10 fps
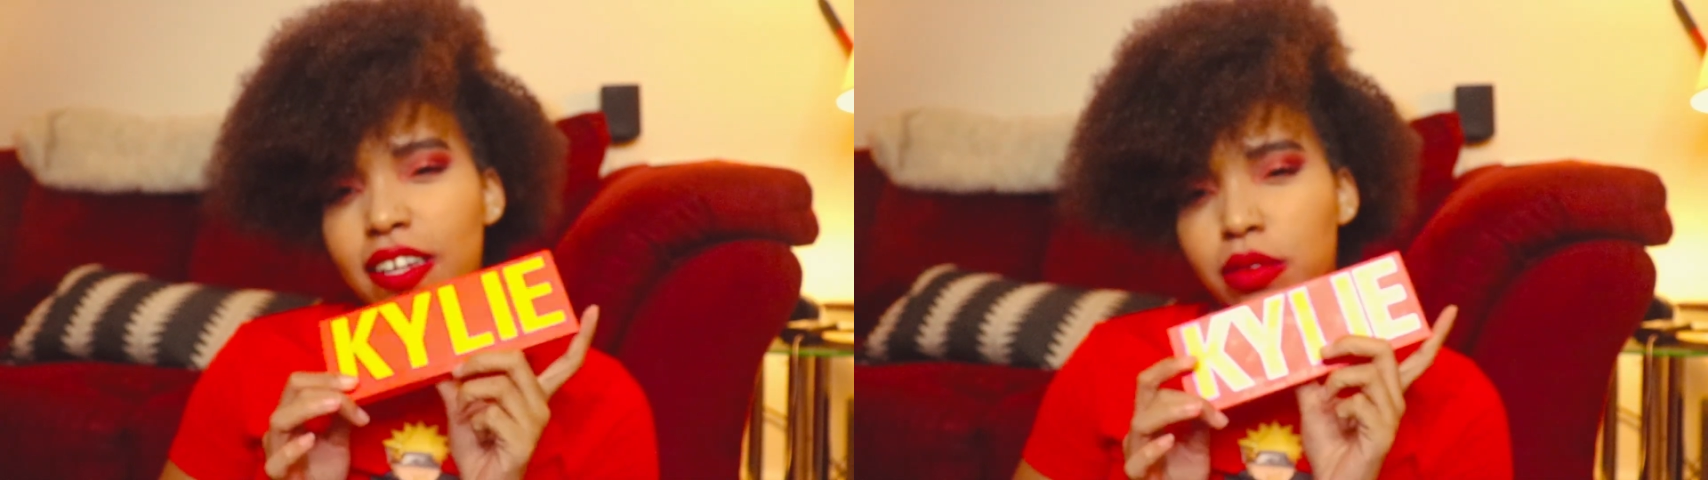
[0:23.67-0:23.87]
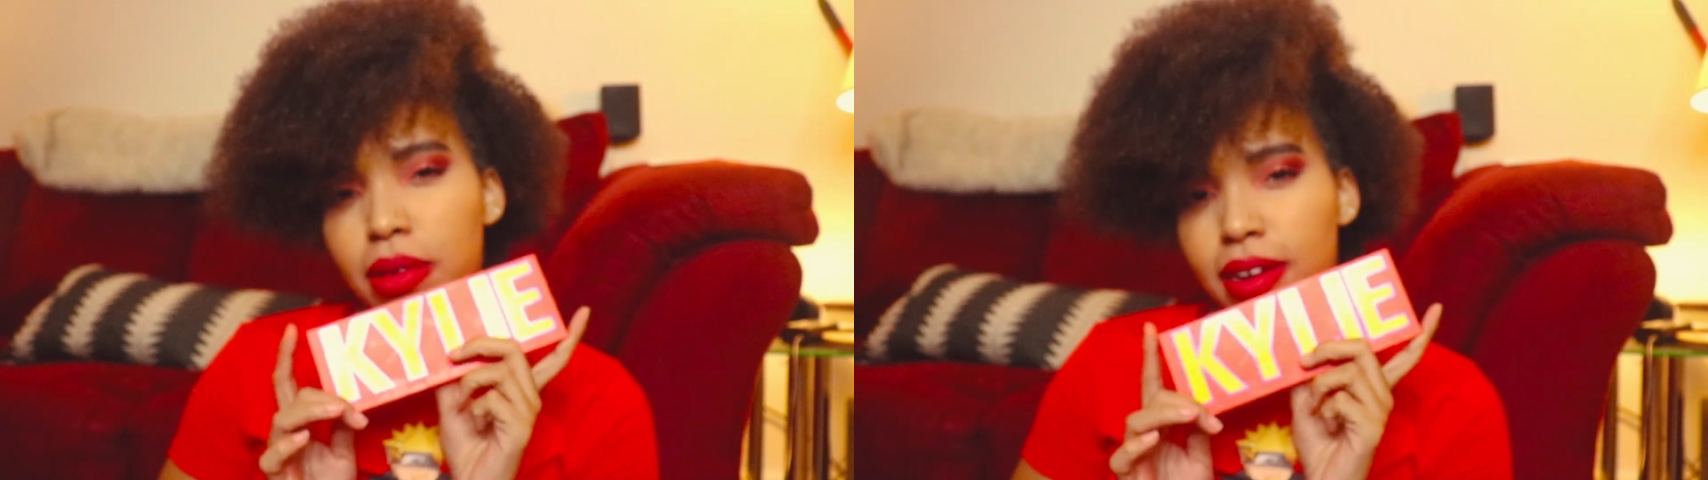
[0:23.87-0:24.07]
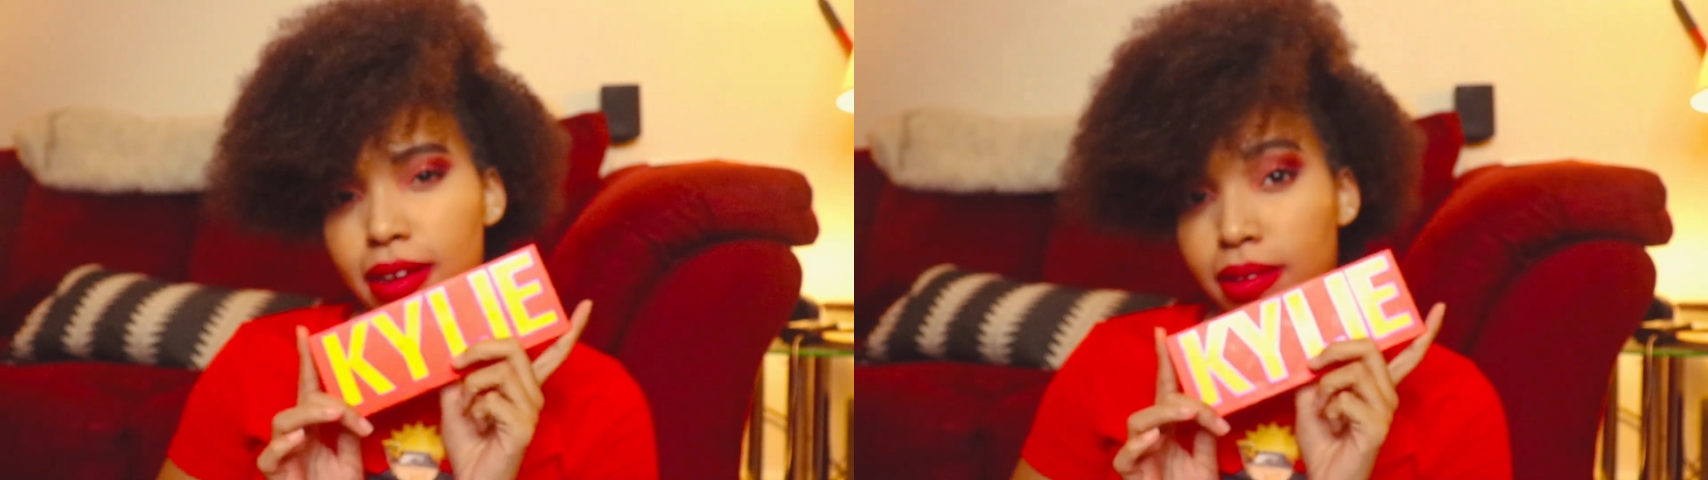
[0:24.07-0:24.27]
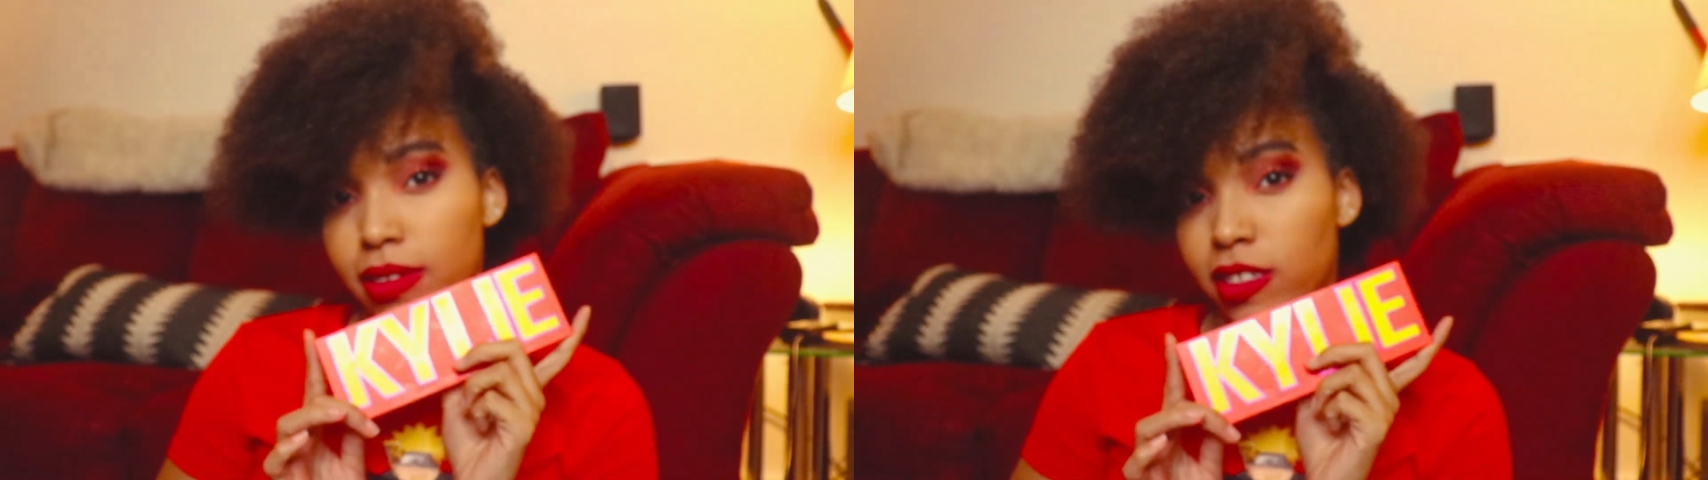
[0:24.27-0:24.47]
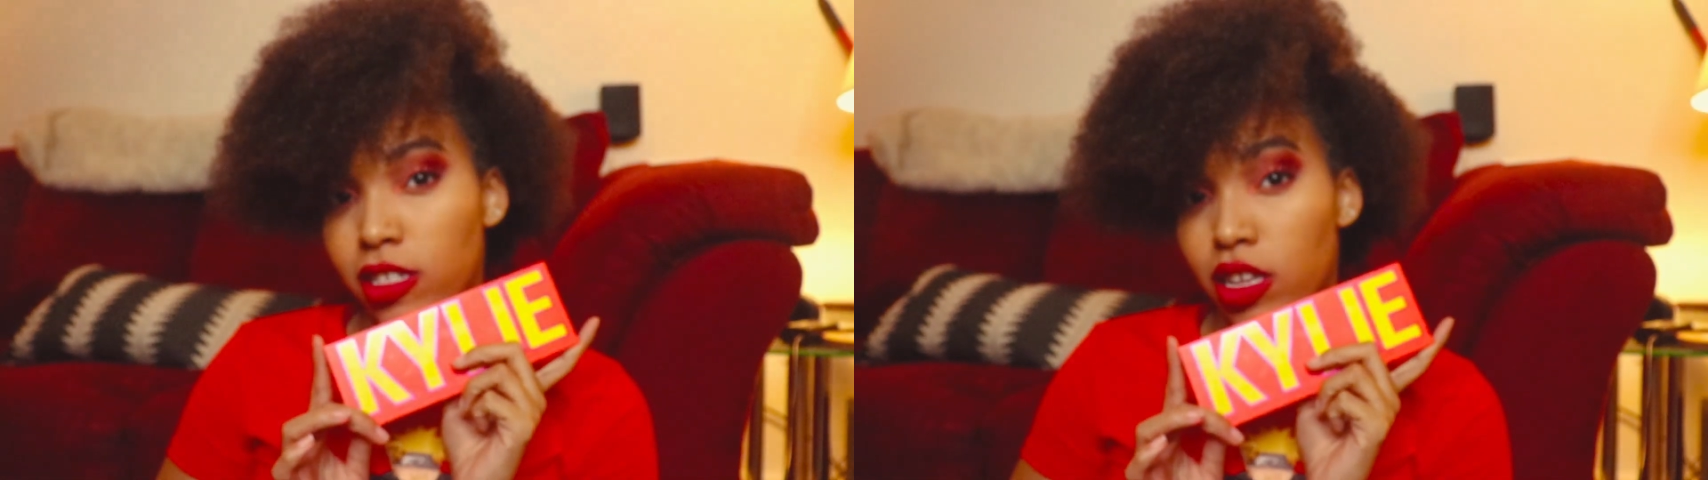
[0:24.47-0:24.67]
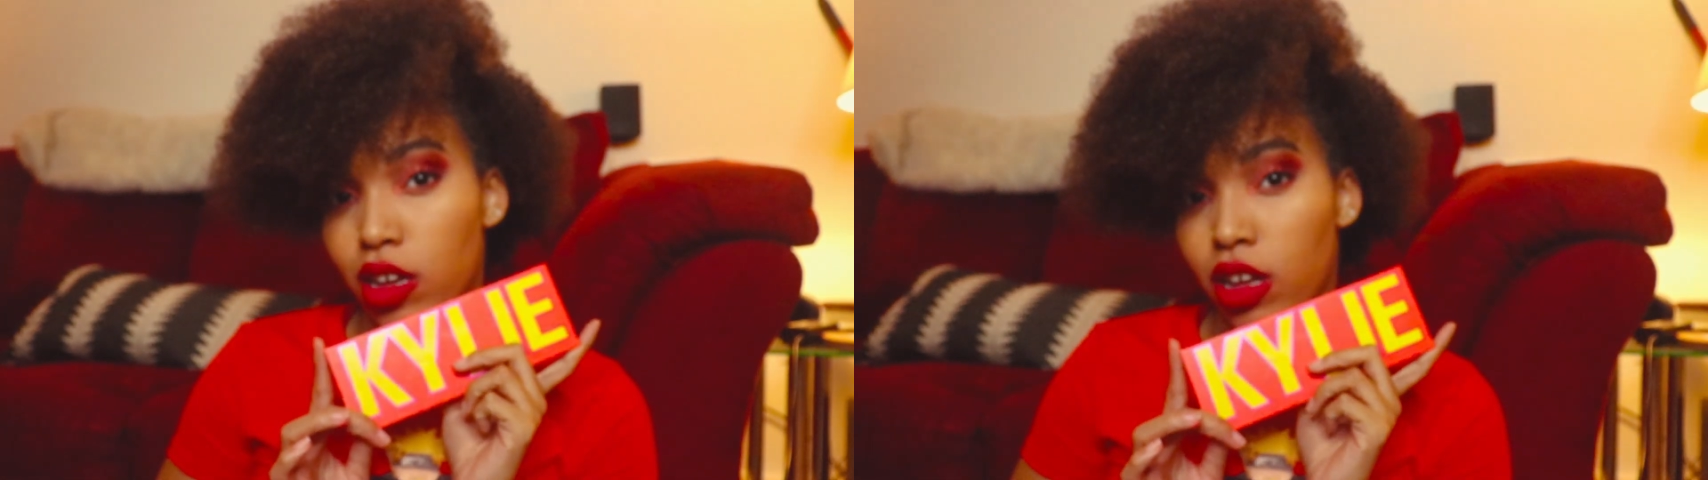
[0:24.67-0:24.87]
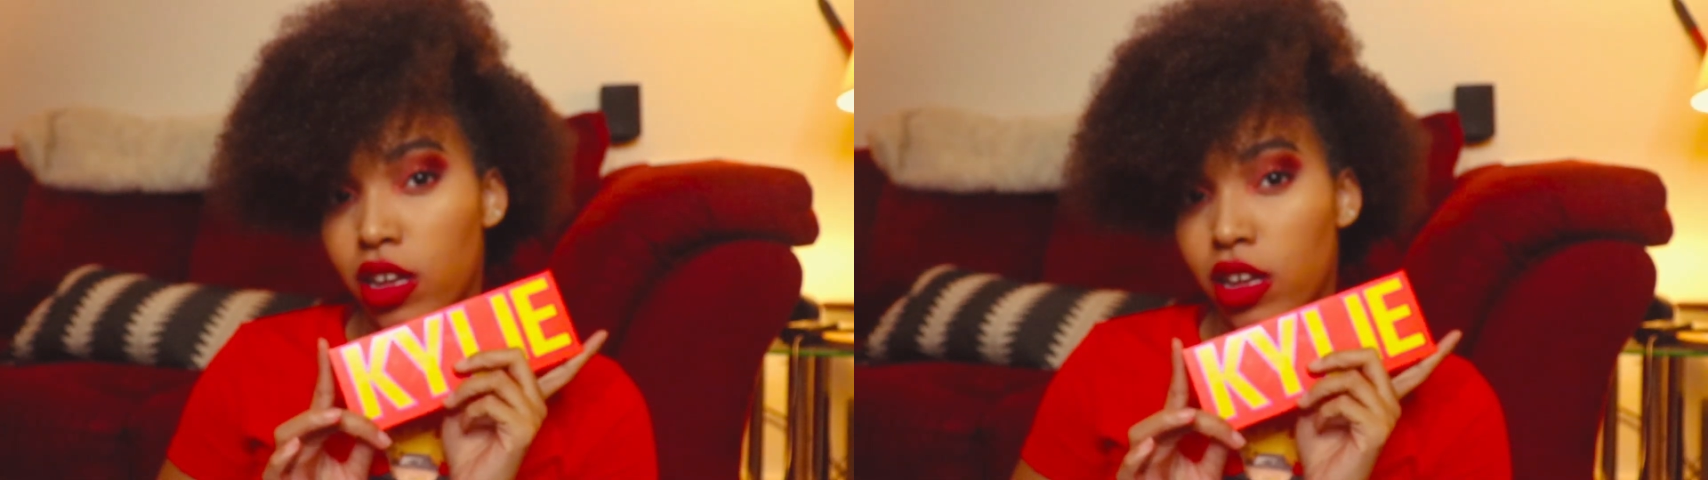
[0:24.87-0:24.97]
Cosmetics